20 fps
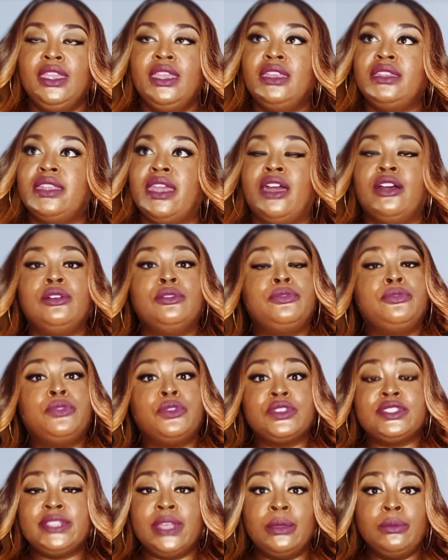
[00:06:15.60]
Now,
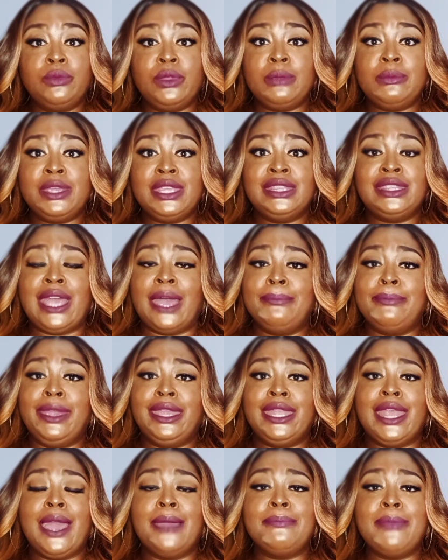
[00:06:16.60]
for some women, that may
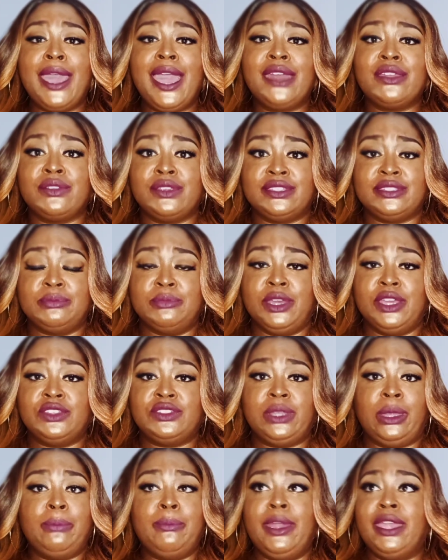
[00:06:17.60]
not matter as much.
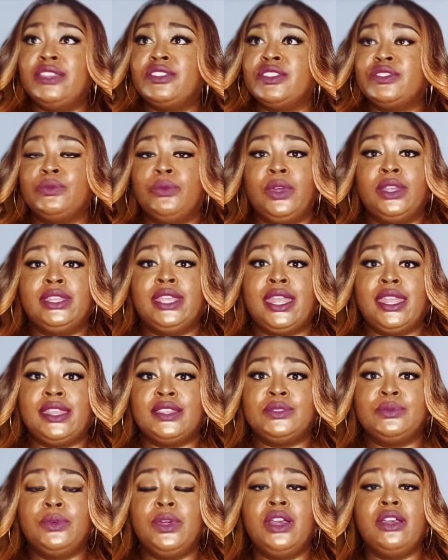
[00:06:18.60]
They may just want that
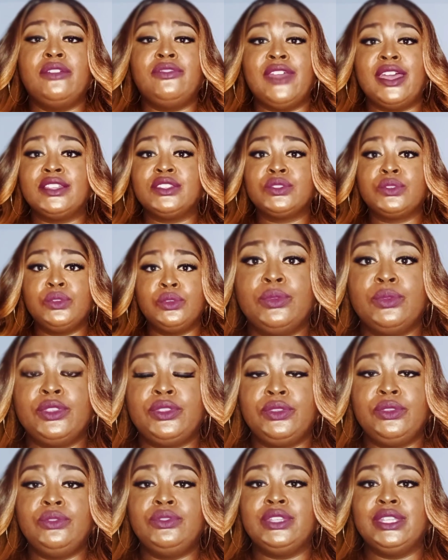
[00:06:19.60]
as well. If that's cool
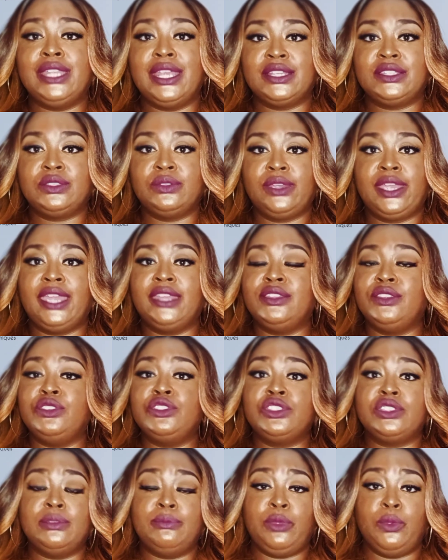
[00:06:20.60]
with you, then that's okay. Then you
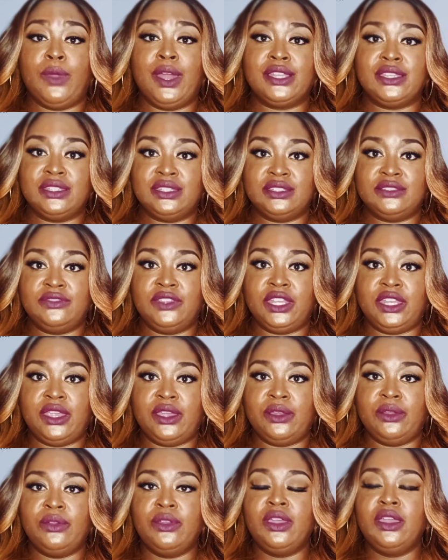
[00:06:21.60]
shouldn't be watching this
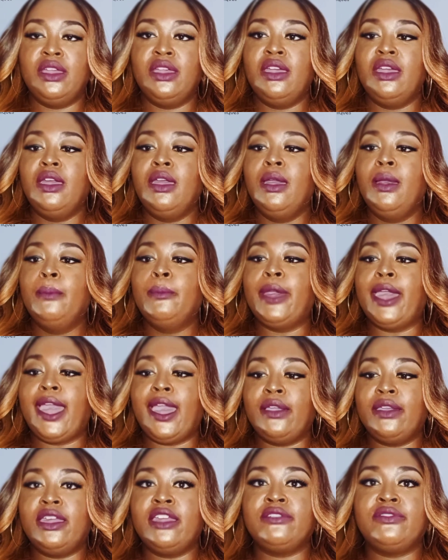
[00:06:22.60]
video. But
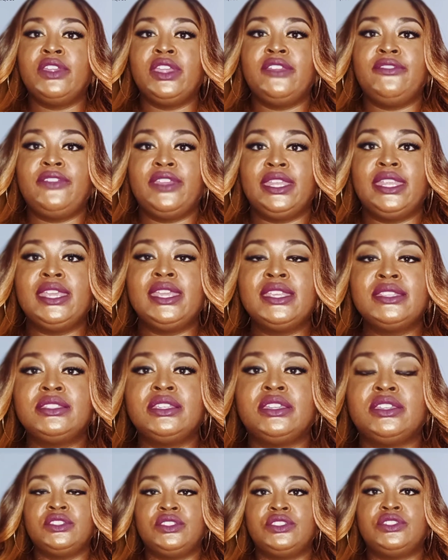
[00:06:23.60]
however, if it is
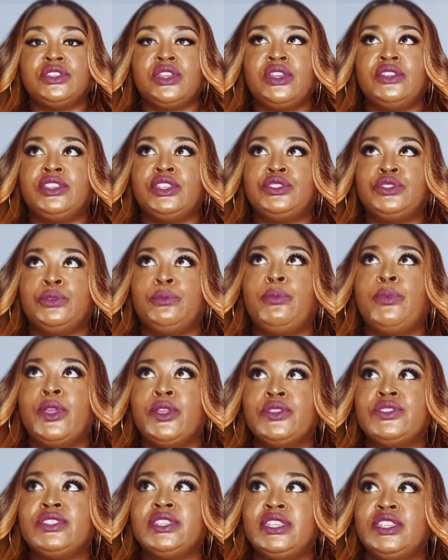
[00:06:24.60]
a concern that your
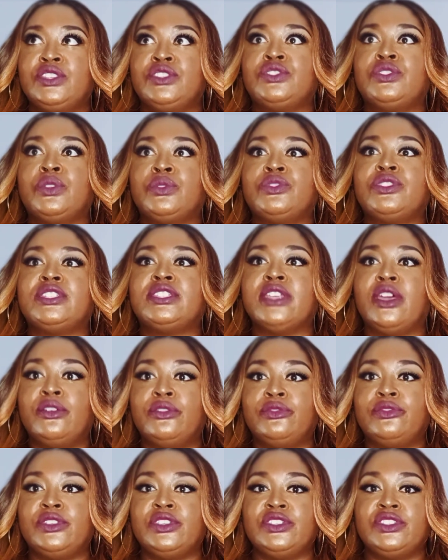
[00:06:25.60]
person is so
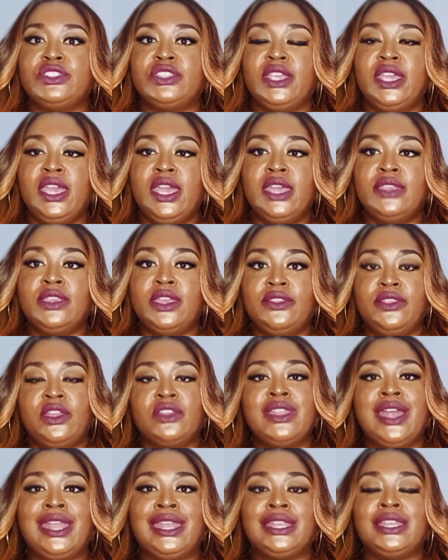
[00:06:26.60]
selfish that
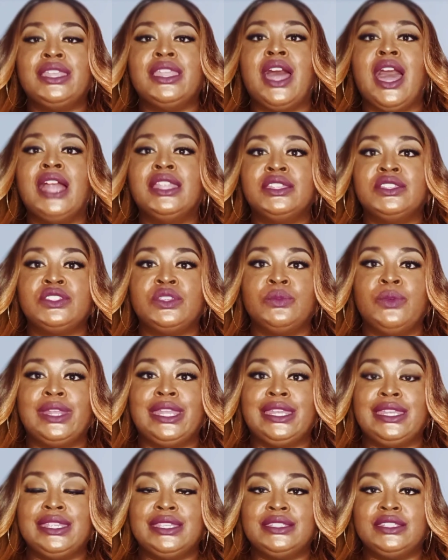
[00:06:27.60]
they're not acknowledging what
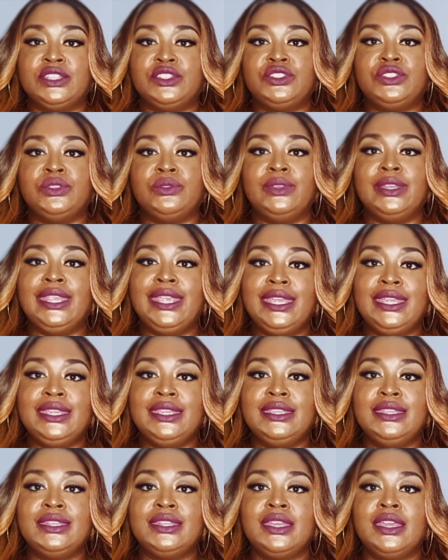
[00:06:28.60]
it is that you
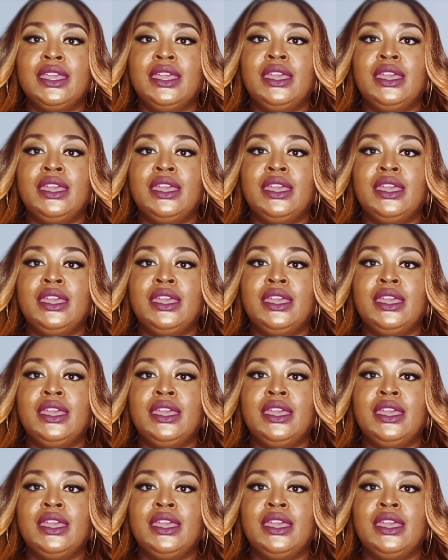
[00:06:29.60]
need,